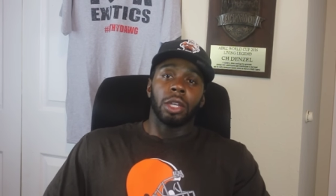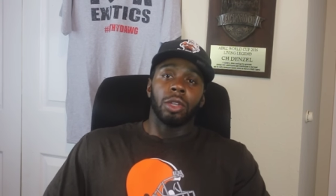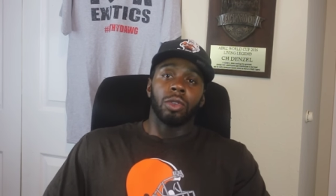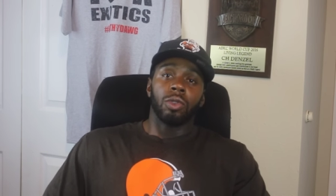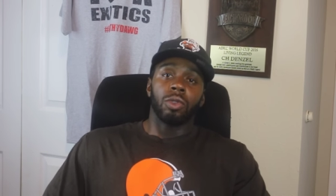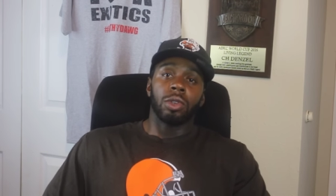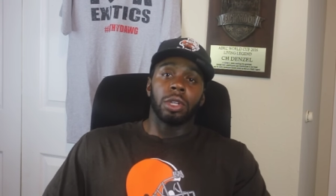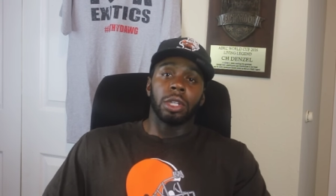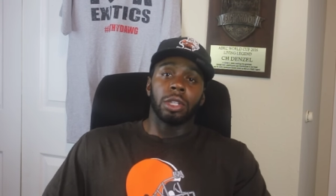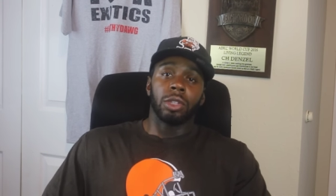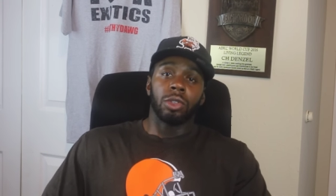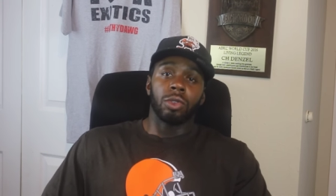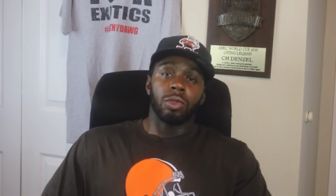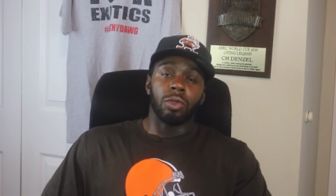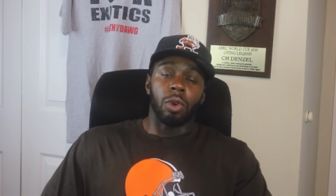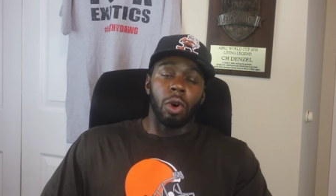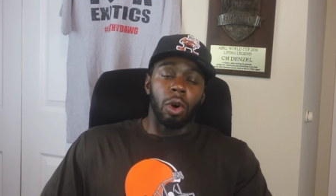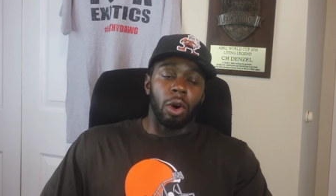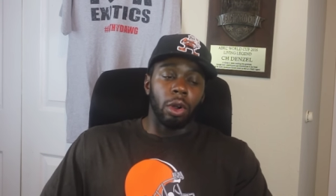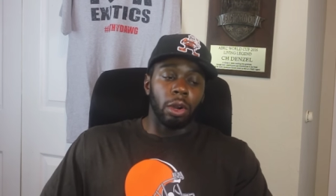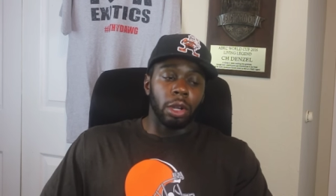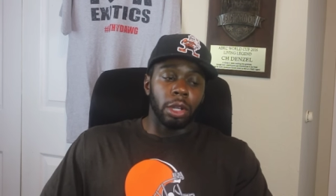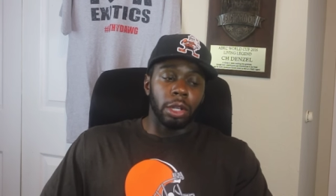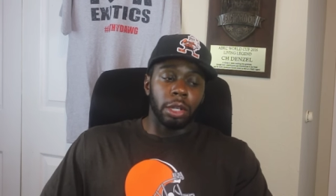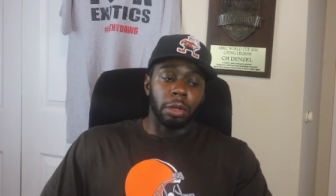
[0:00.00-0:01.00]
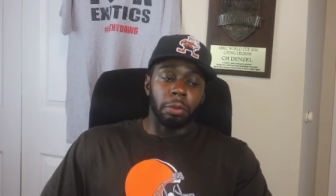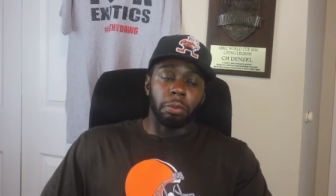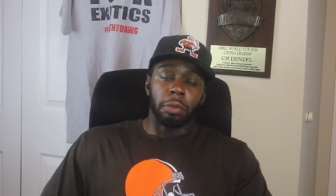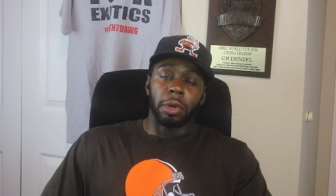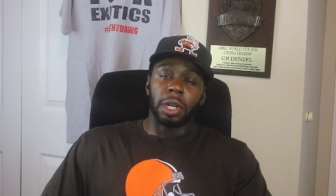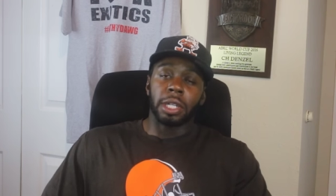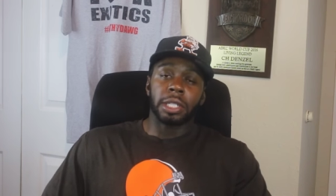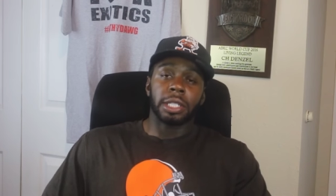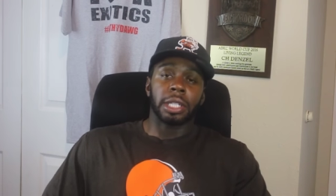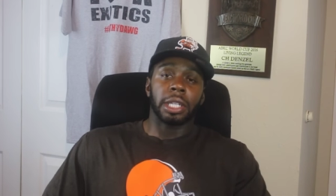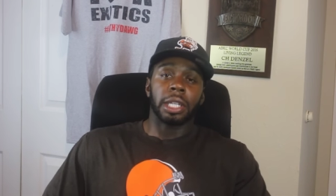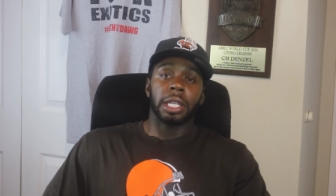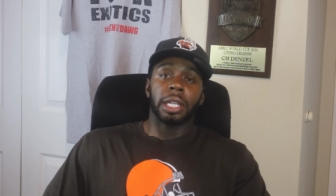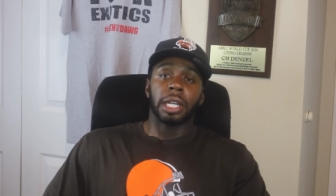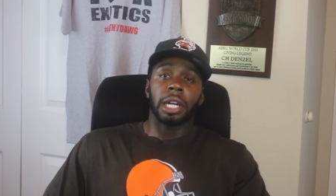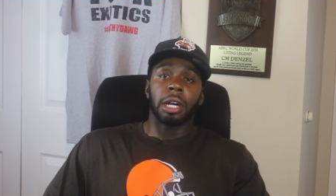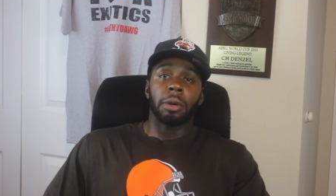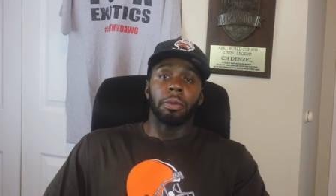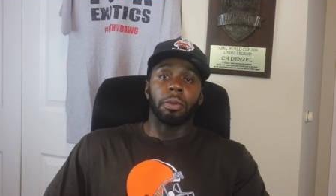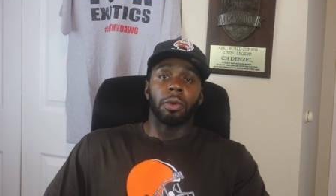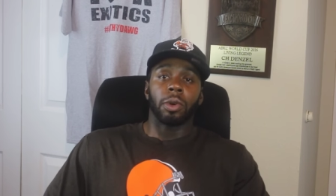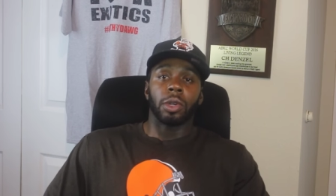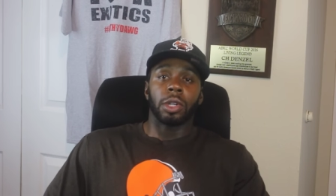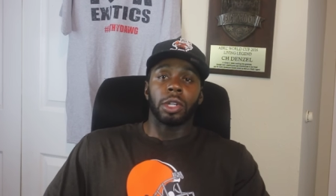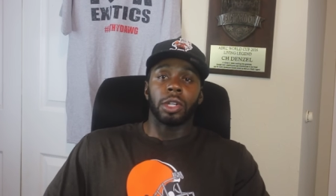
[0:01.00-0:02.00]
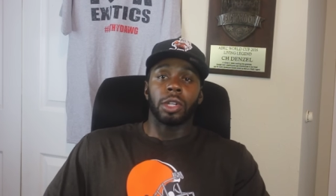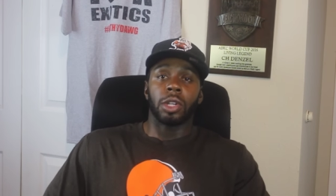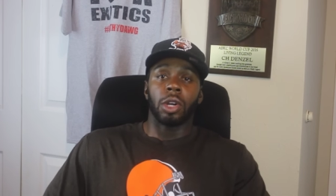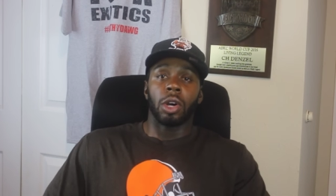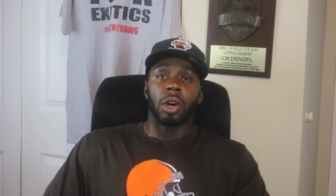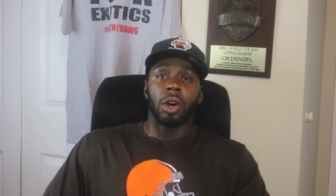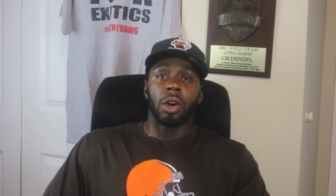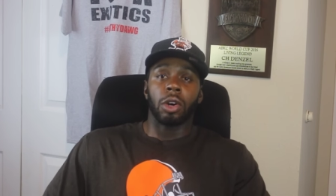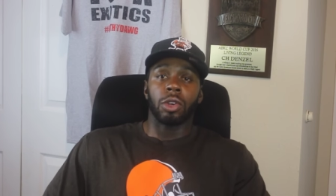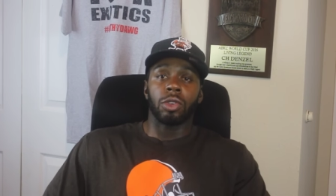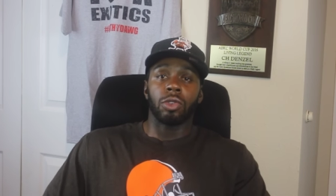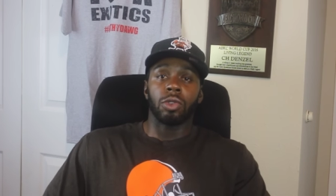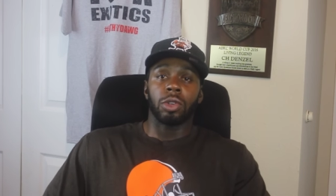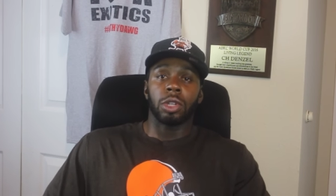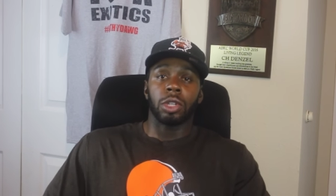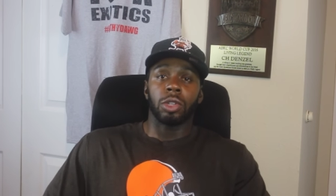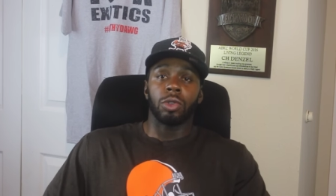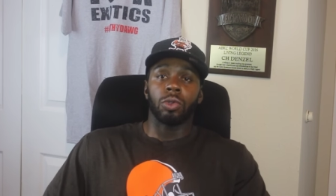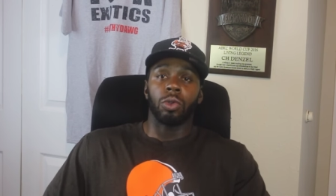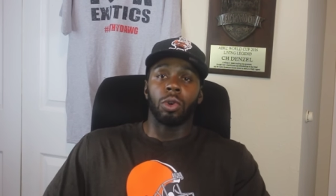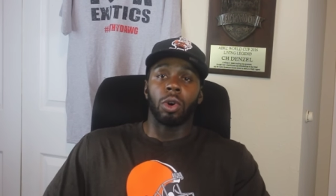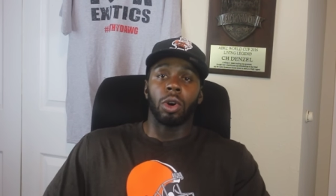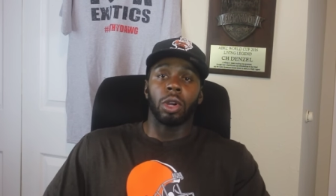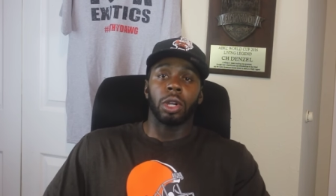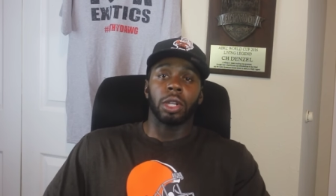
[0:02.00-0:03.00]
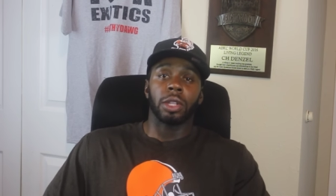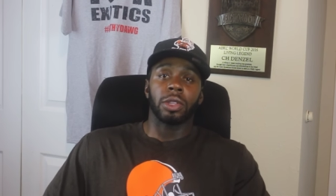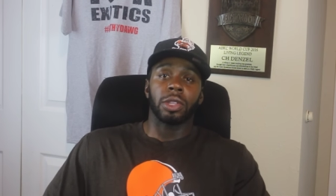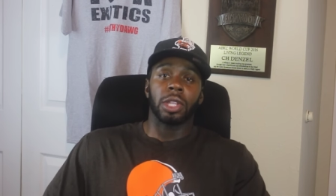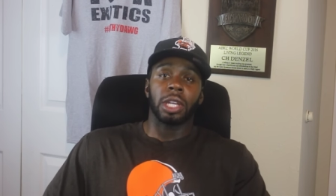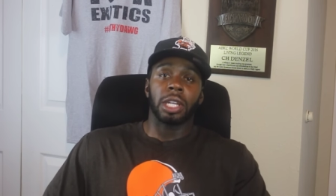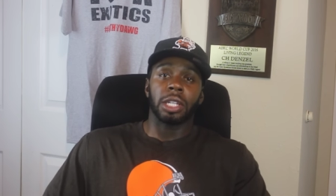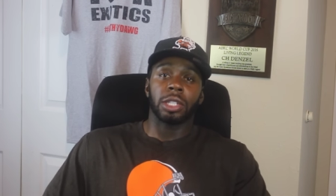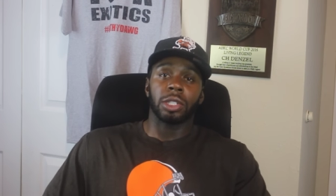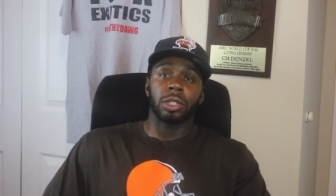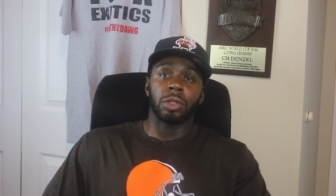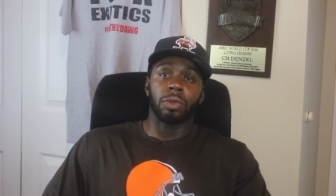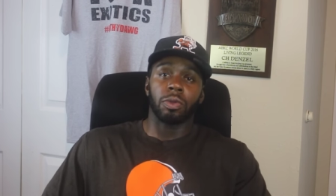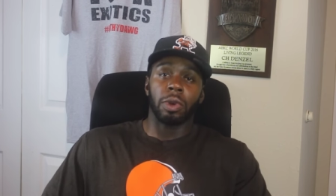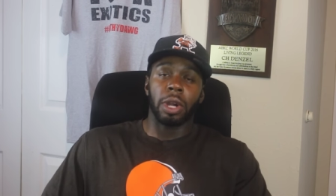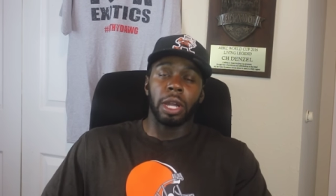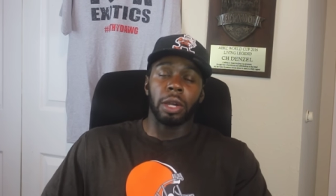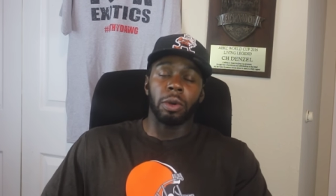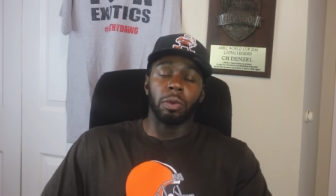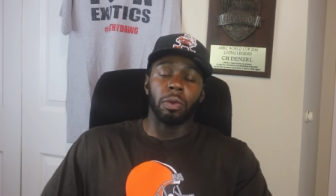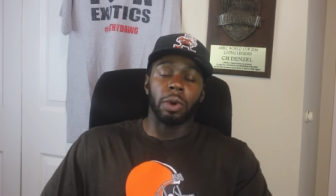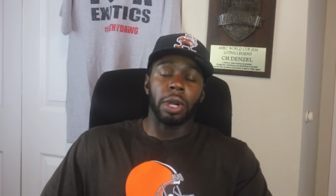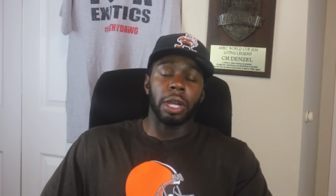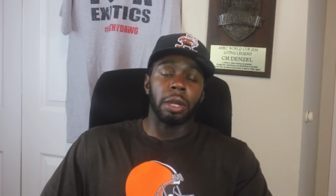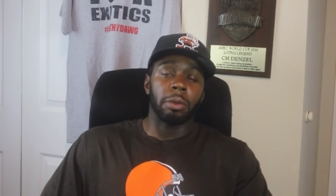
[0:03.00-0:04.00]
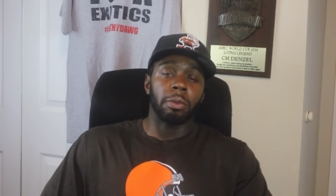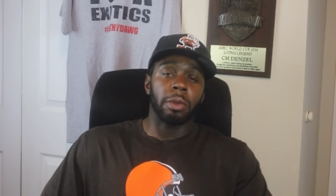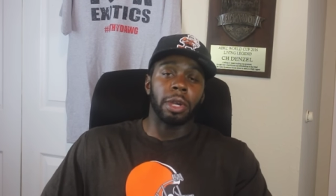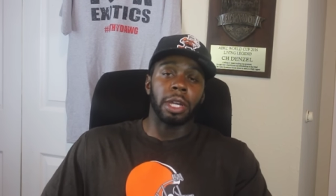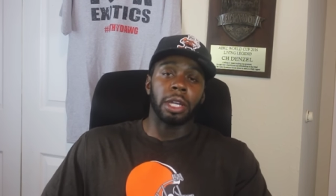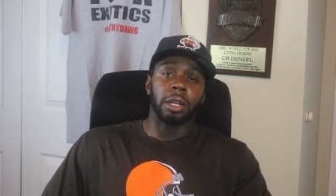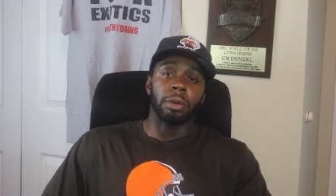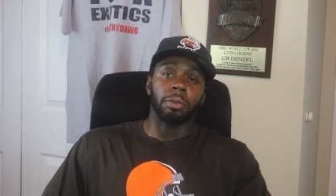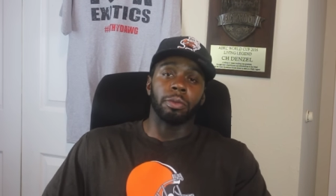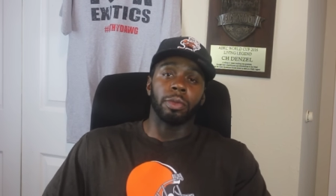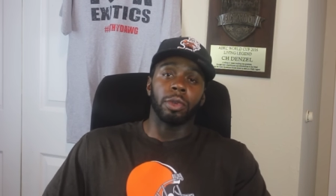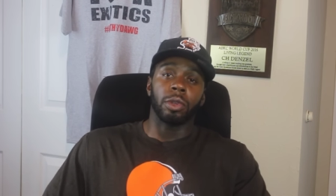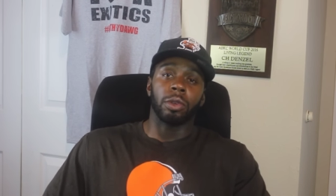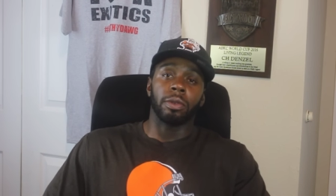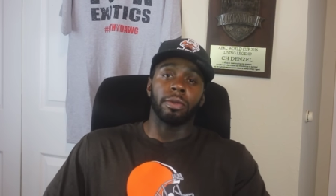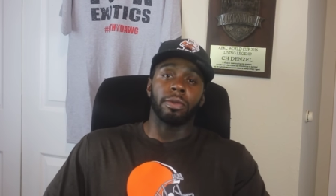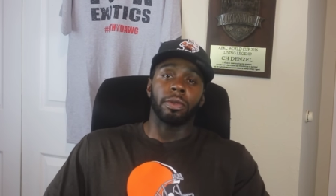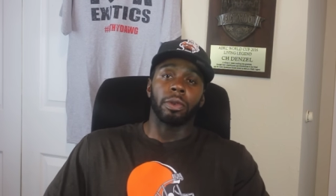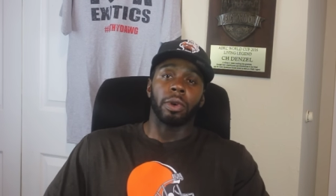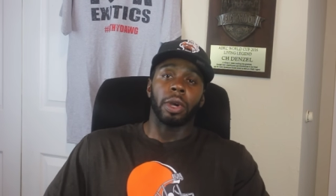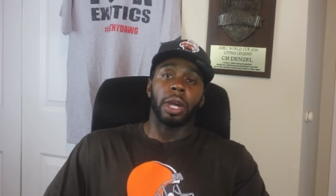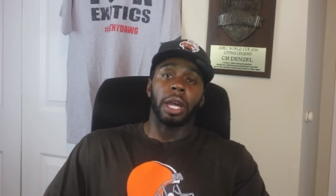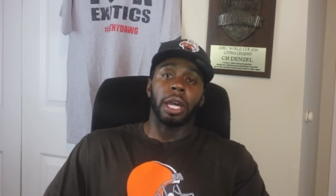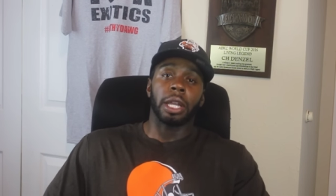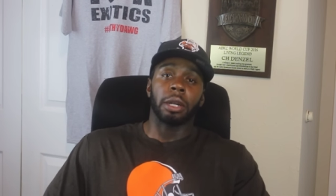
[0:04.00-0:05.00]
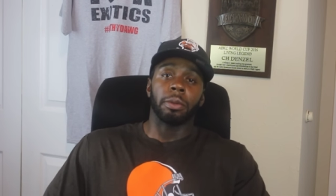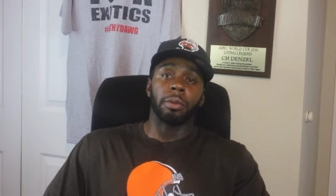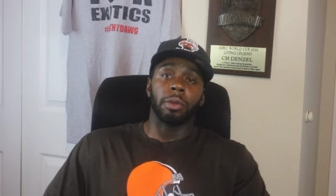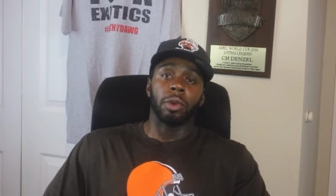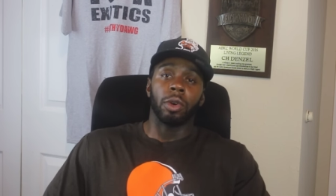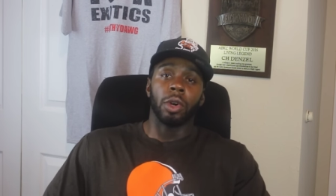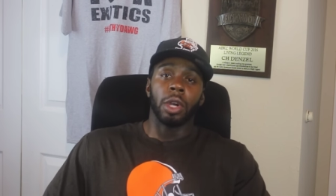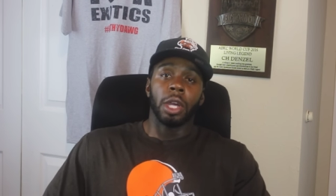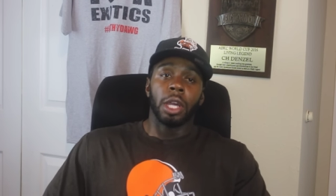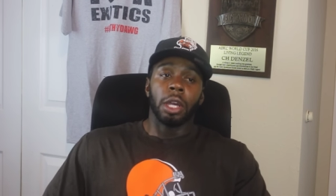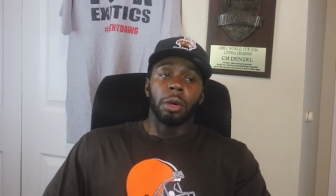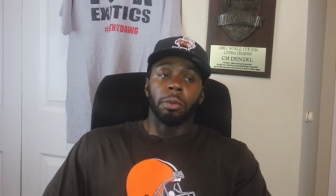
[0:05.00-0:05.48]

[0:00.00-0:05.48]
You can do all of the muscling up on a dog. You can do all the things the right way and make a beautiful animal.